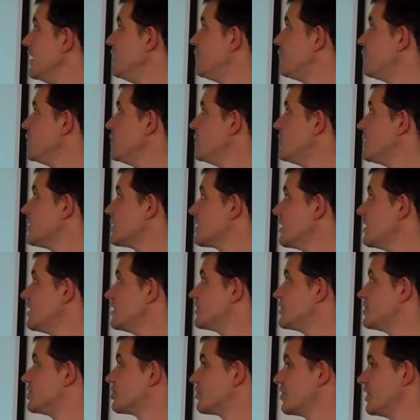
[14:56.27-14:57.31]
If you are
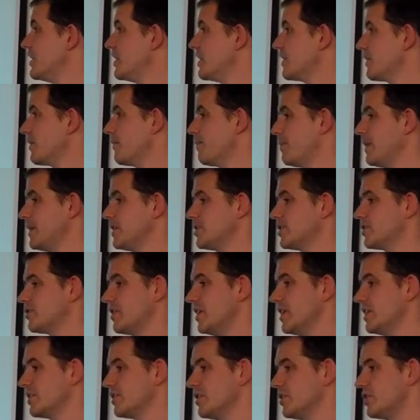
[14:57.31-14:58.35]
going to drink, the best
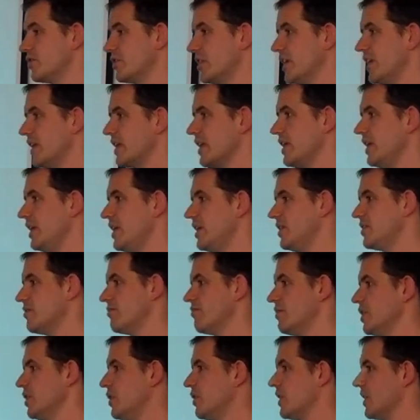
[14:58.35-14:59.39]
drink to drink is
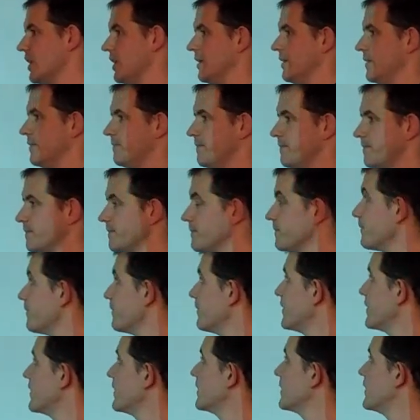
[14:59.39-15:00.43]
Rioja.
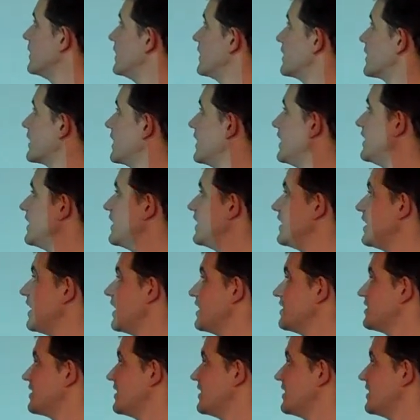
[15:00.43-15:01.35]
Okay? It